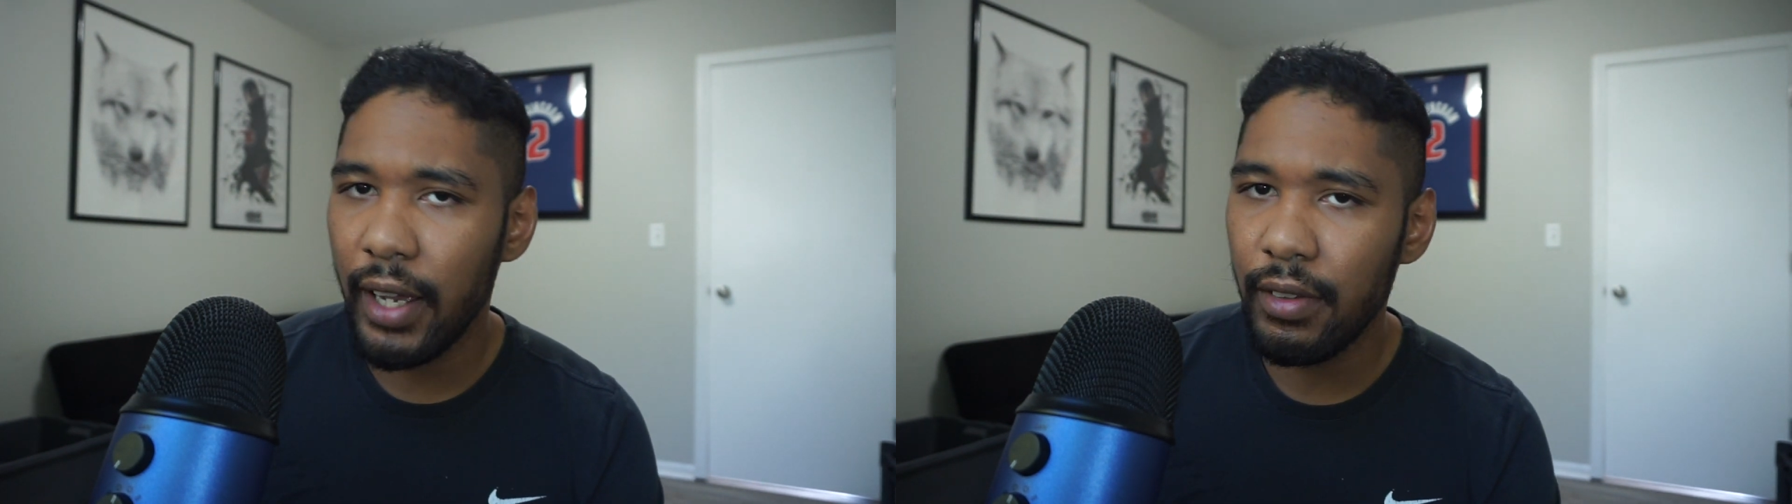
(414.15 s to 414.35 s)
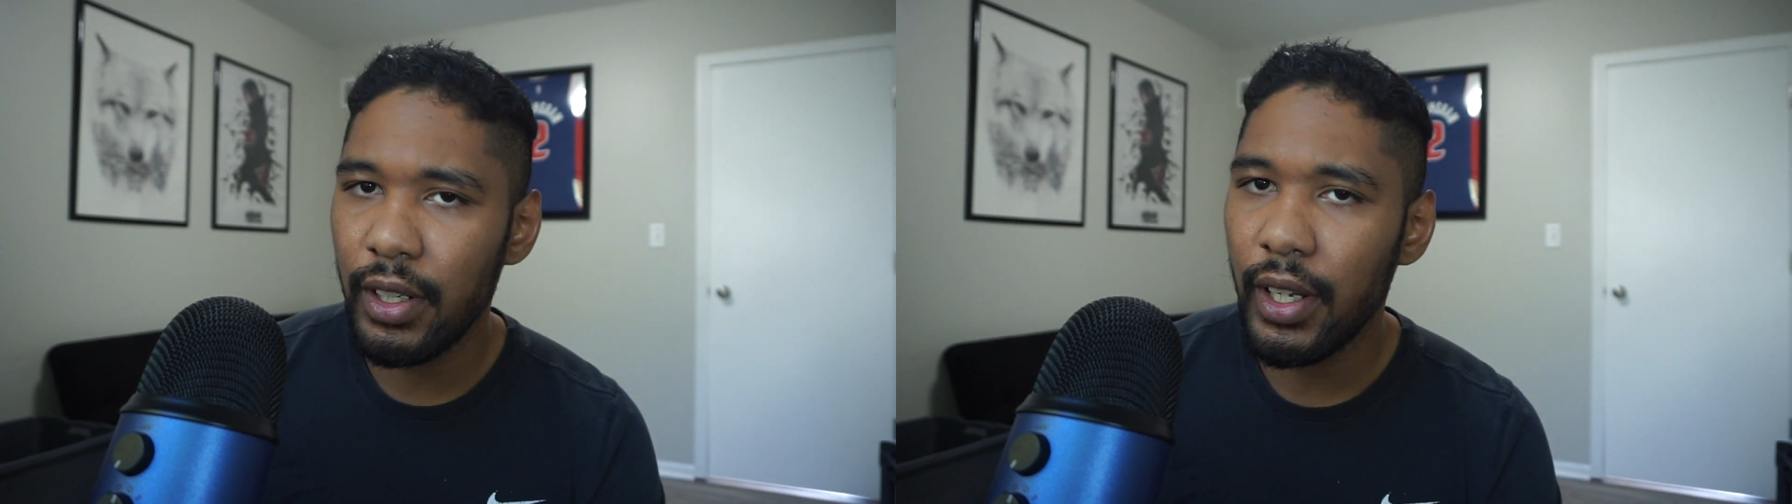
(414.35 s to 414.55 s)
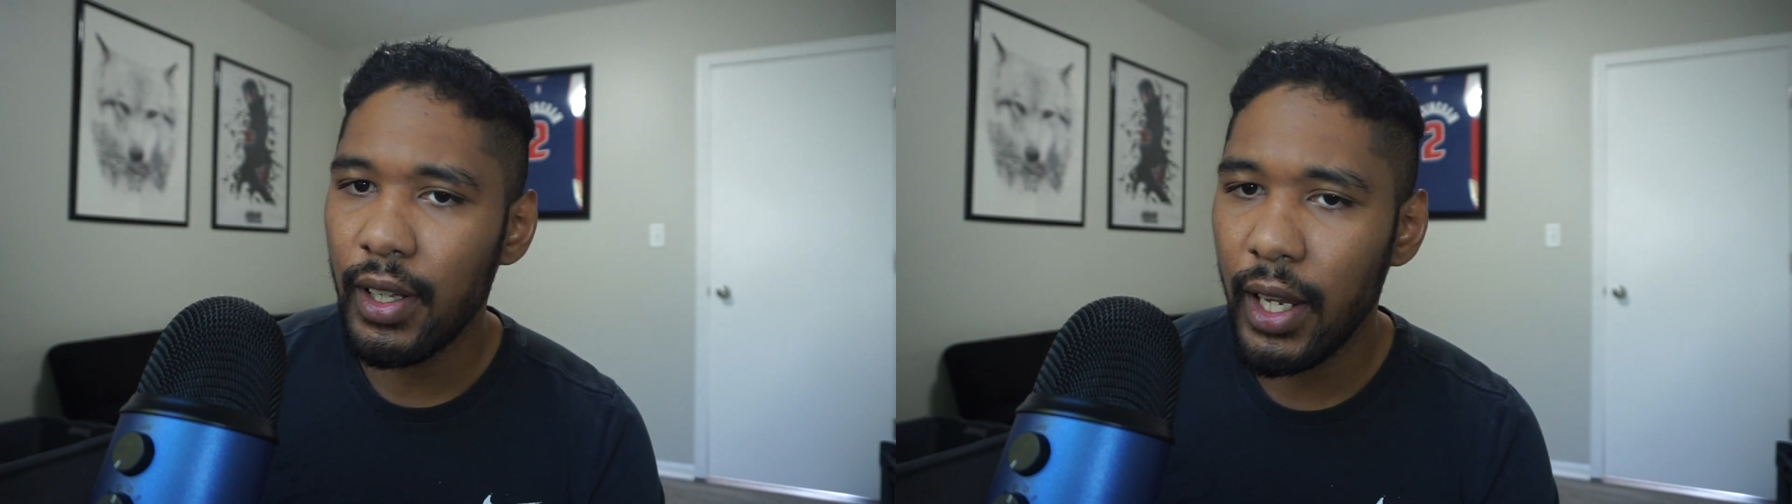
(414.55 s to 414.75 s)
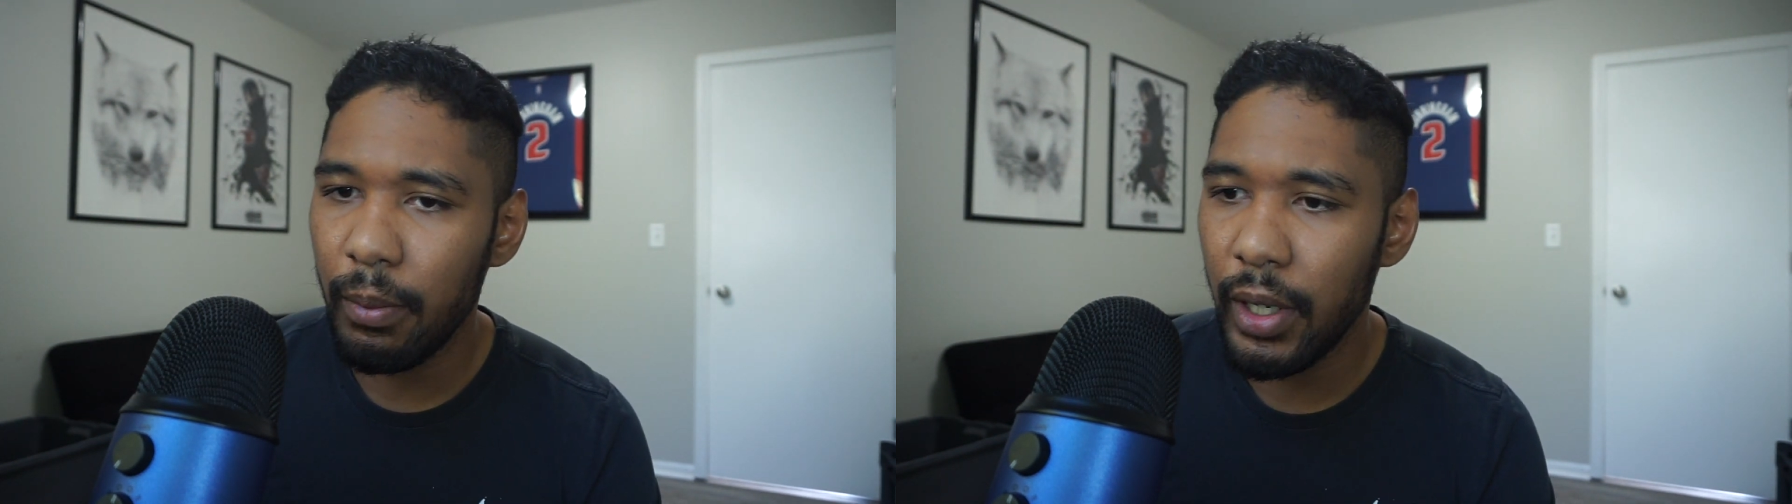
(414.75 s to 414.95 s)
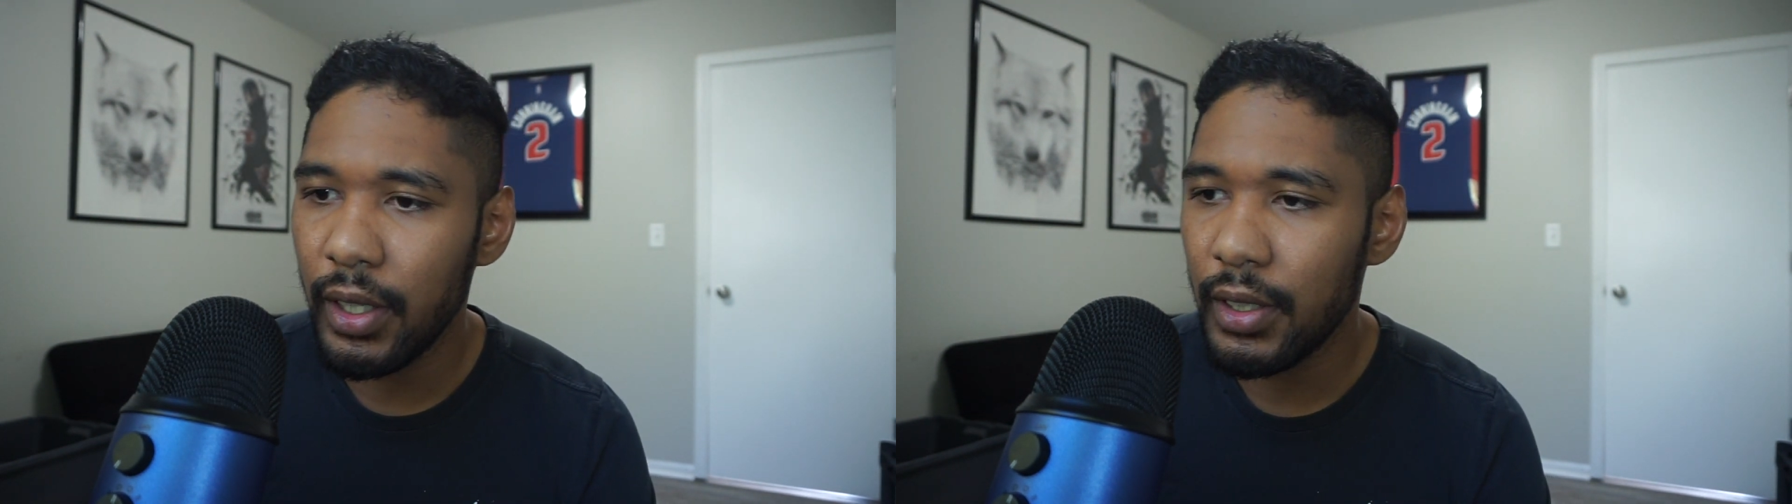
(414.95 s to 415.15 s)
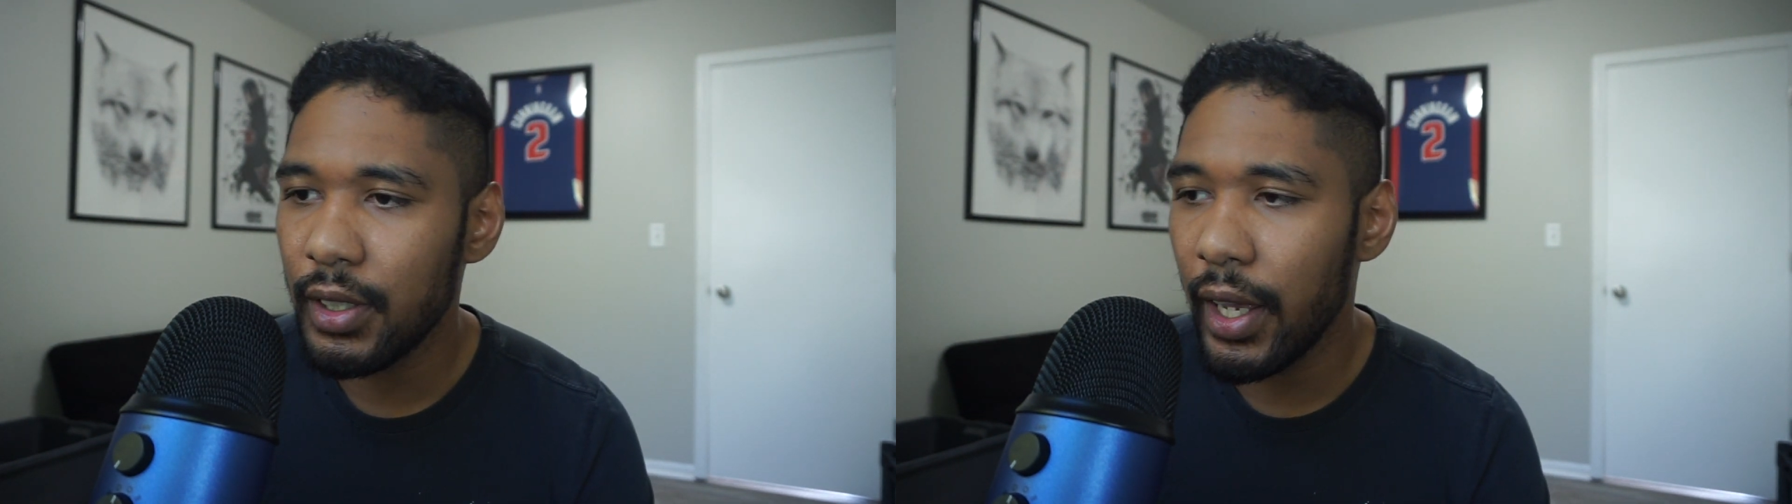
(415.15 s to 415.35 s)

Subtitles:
Ivy to get a lot of minutes,